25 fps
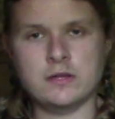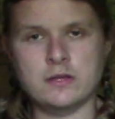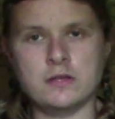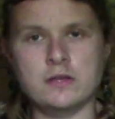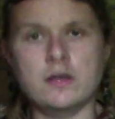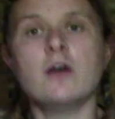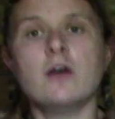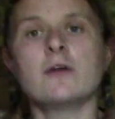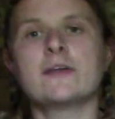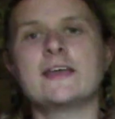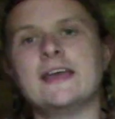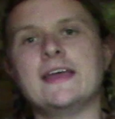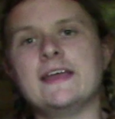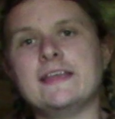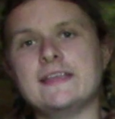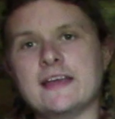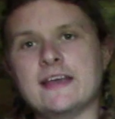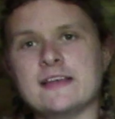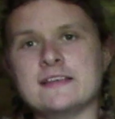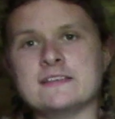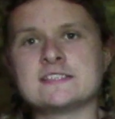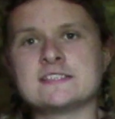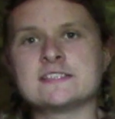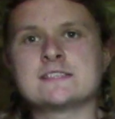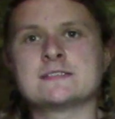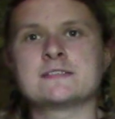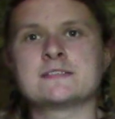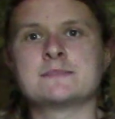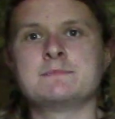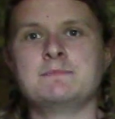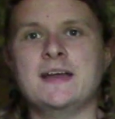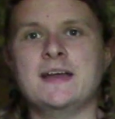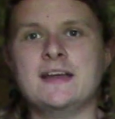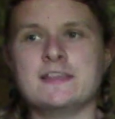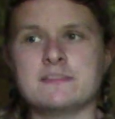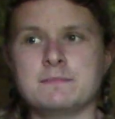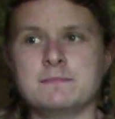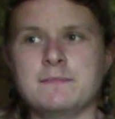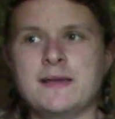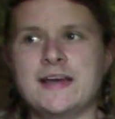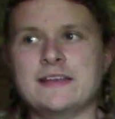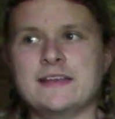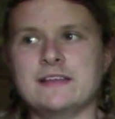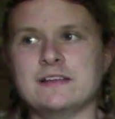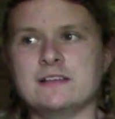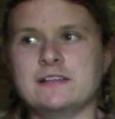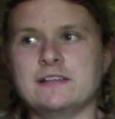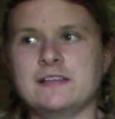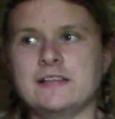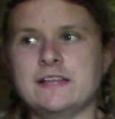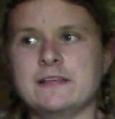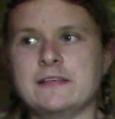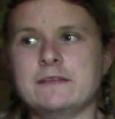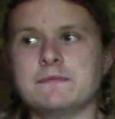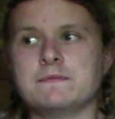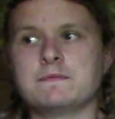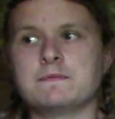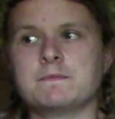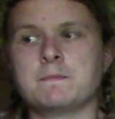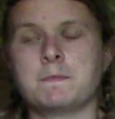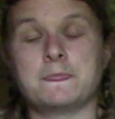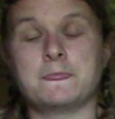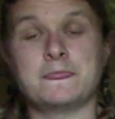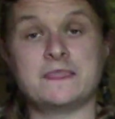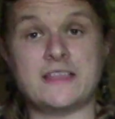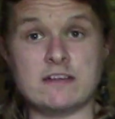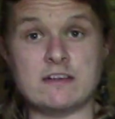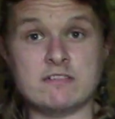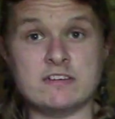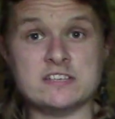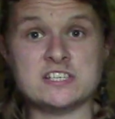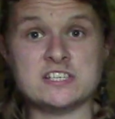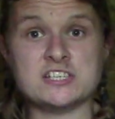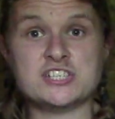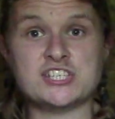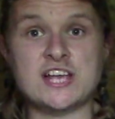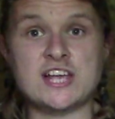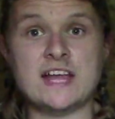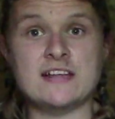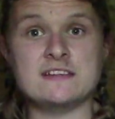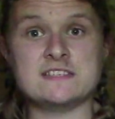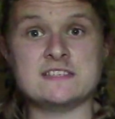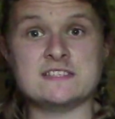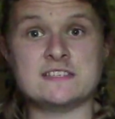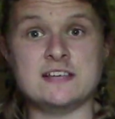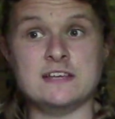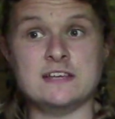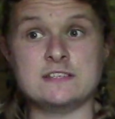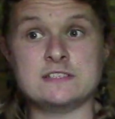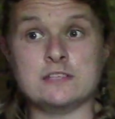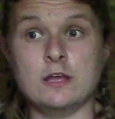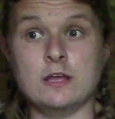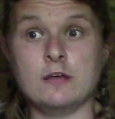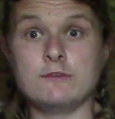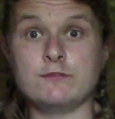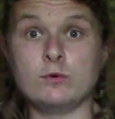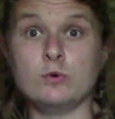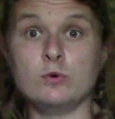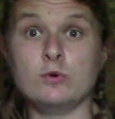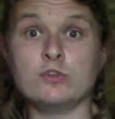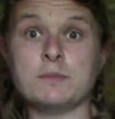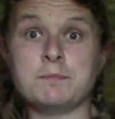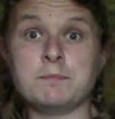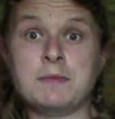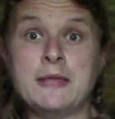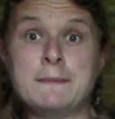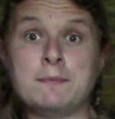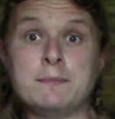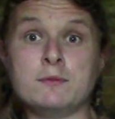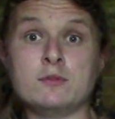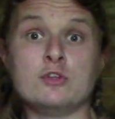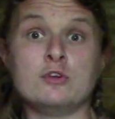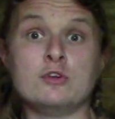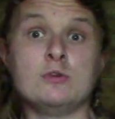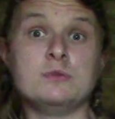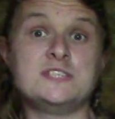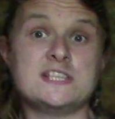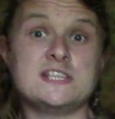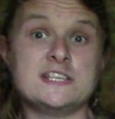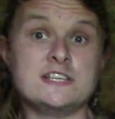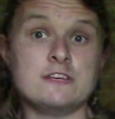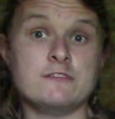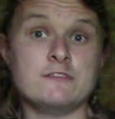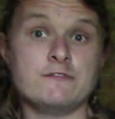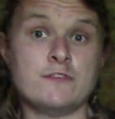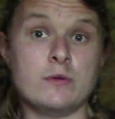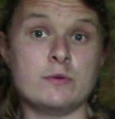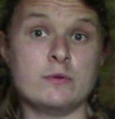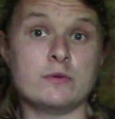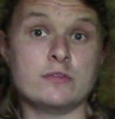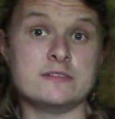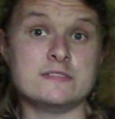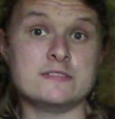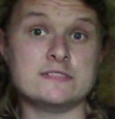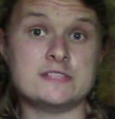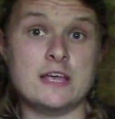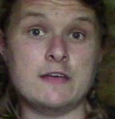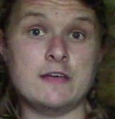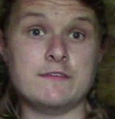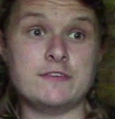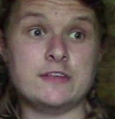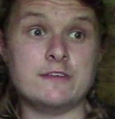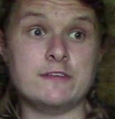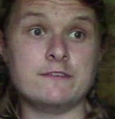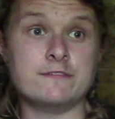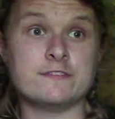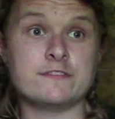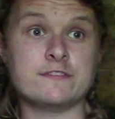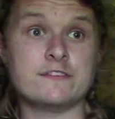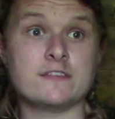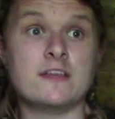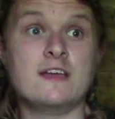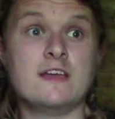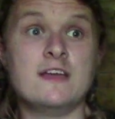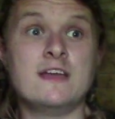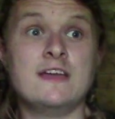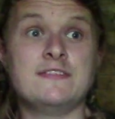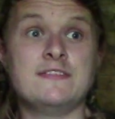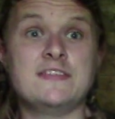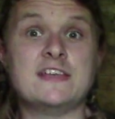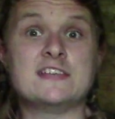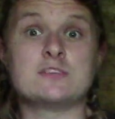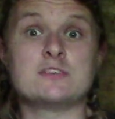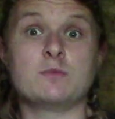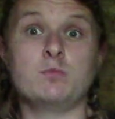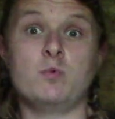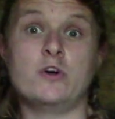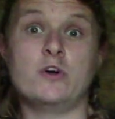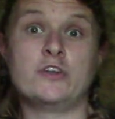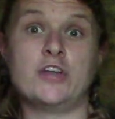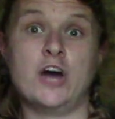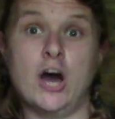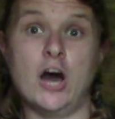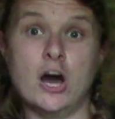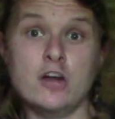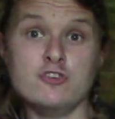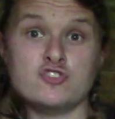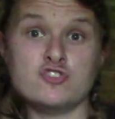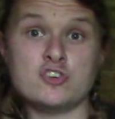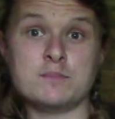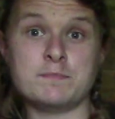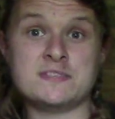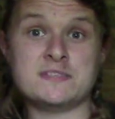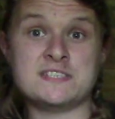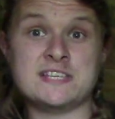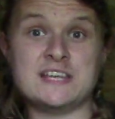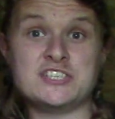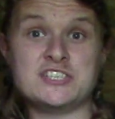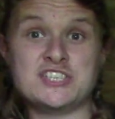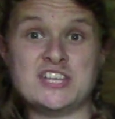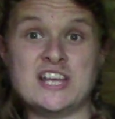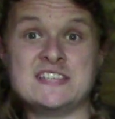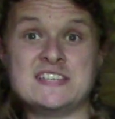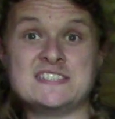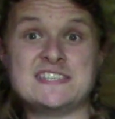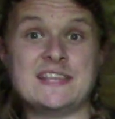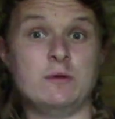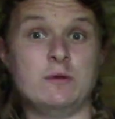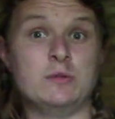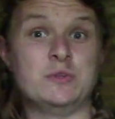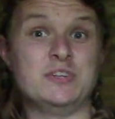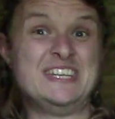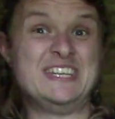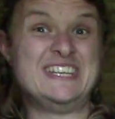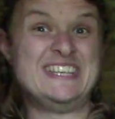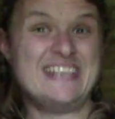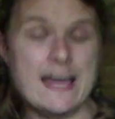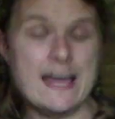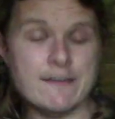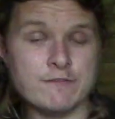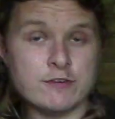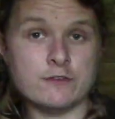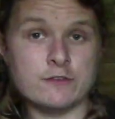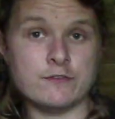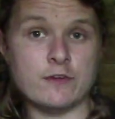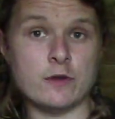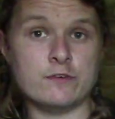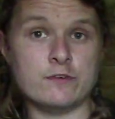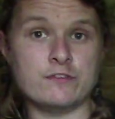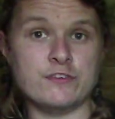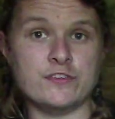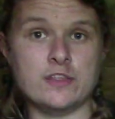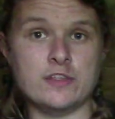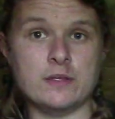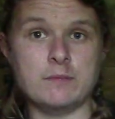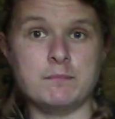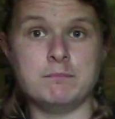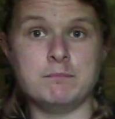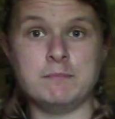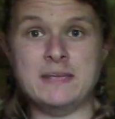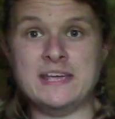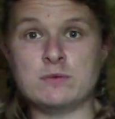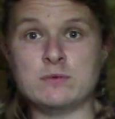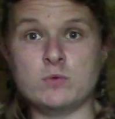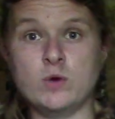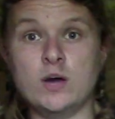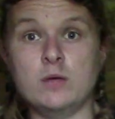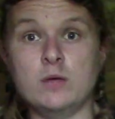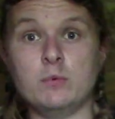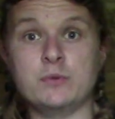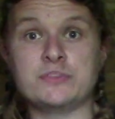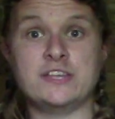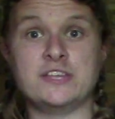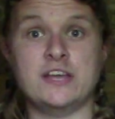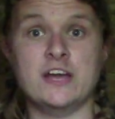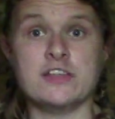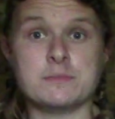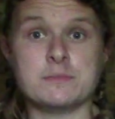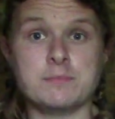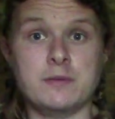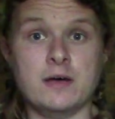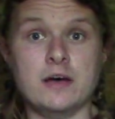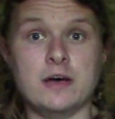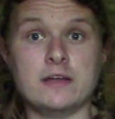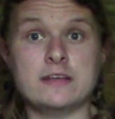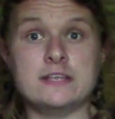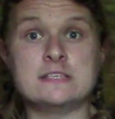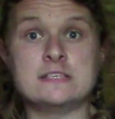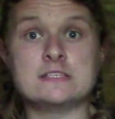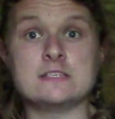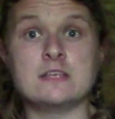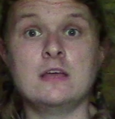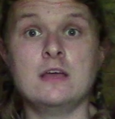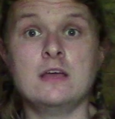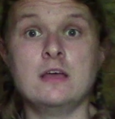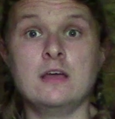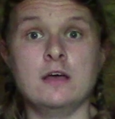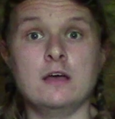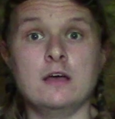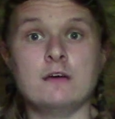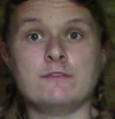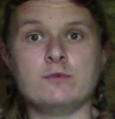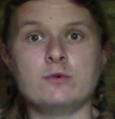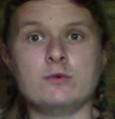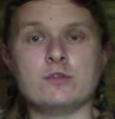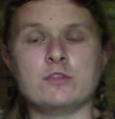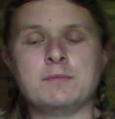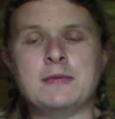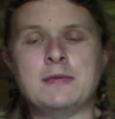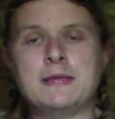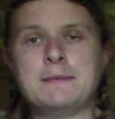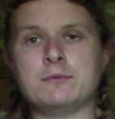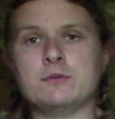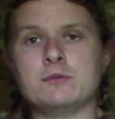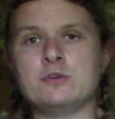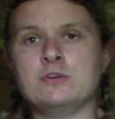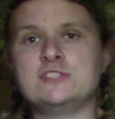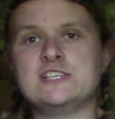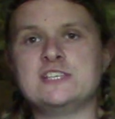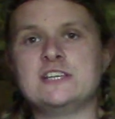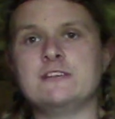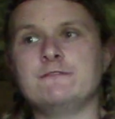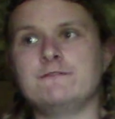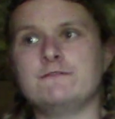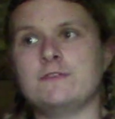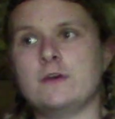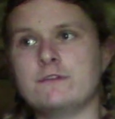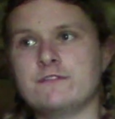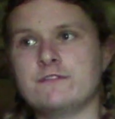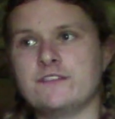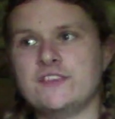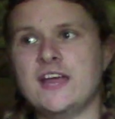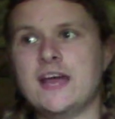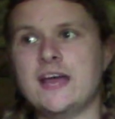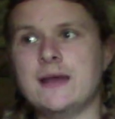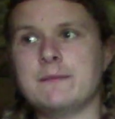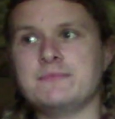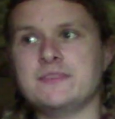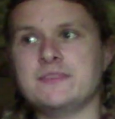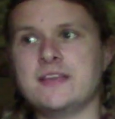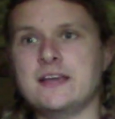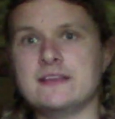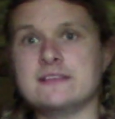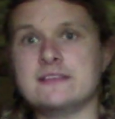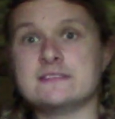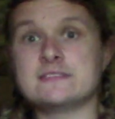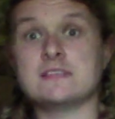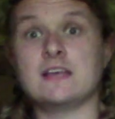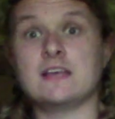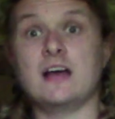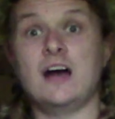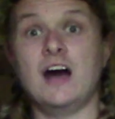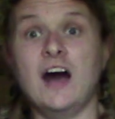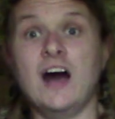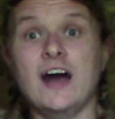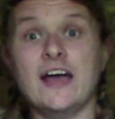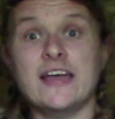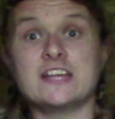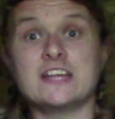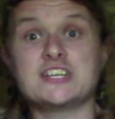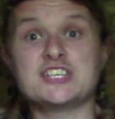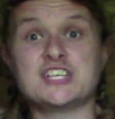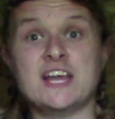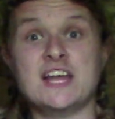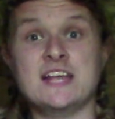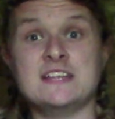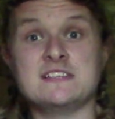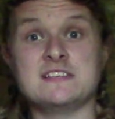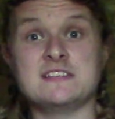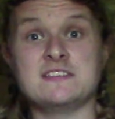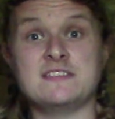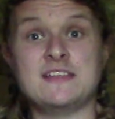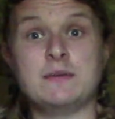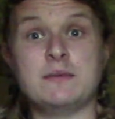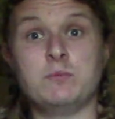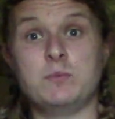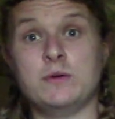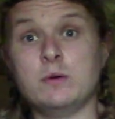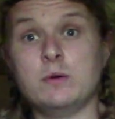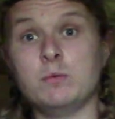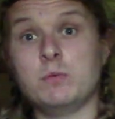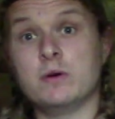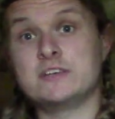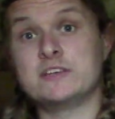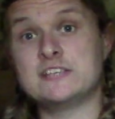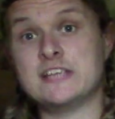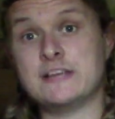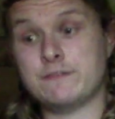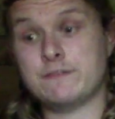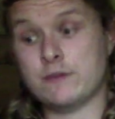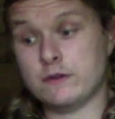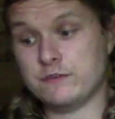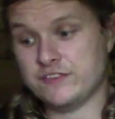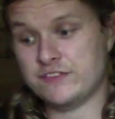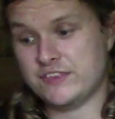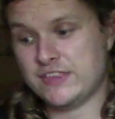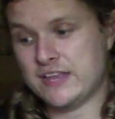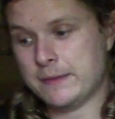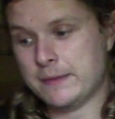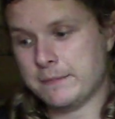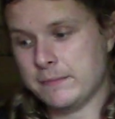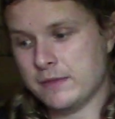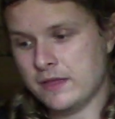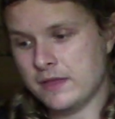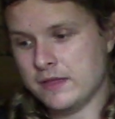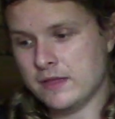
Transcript: Okay, yes, mathematically, there is a chance that of all the people who didn't vote Conservatives, there's a 100% chance they will never vote for them. Meanwhile, with the other parties, of all the people who didn't vote for them, there's a higher chance that they will one day vote for them.